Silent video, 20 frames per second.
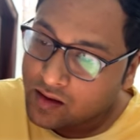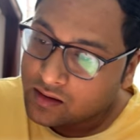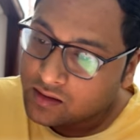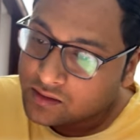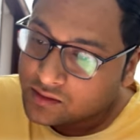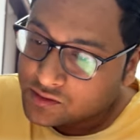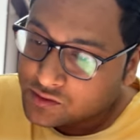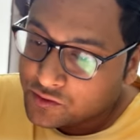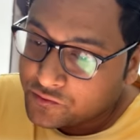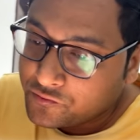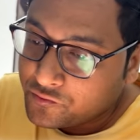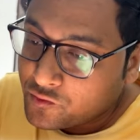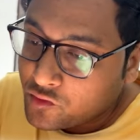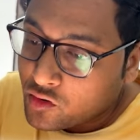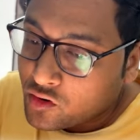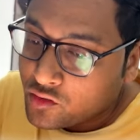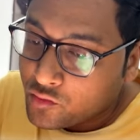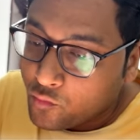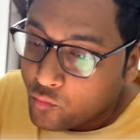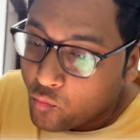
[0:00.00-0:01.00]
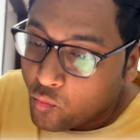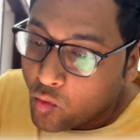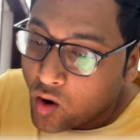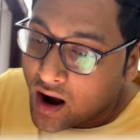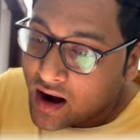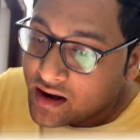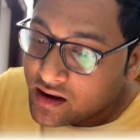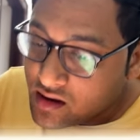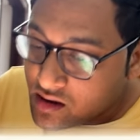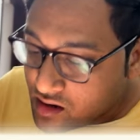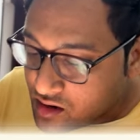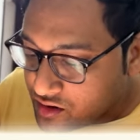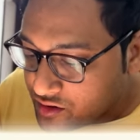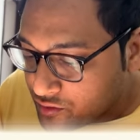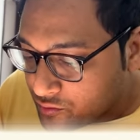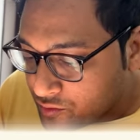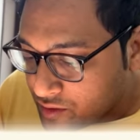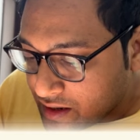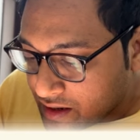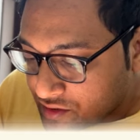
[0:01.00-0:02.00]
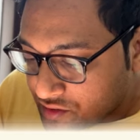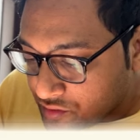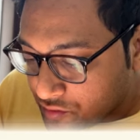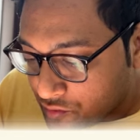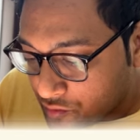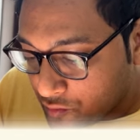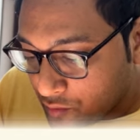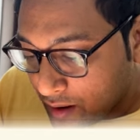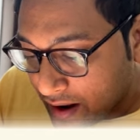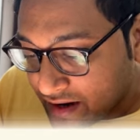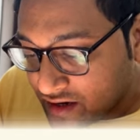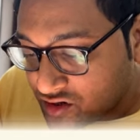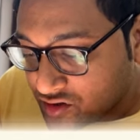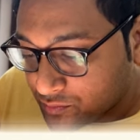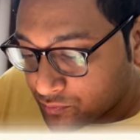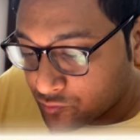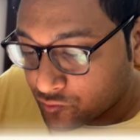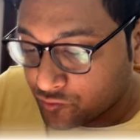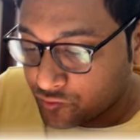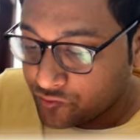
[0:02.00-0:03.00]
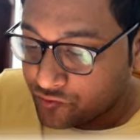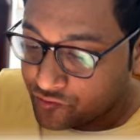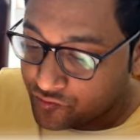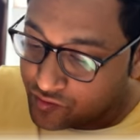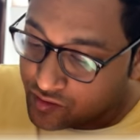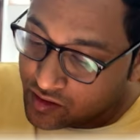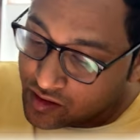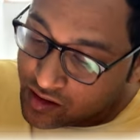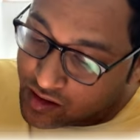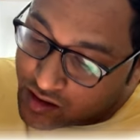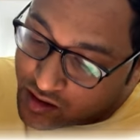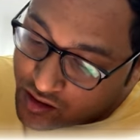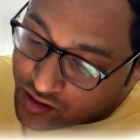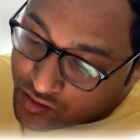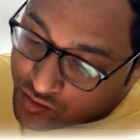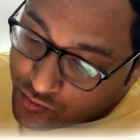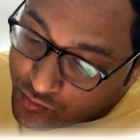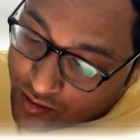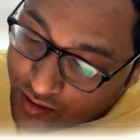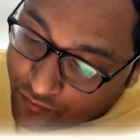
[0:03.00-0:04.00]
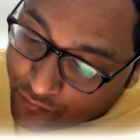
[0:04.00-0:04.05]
So for one unit right move, you have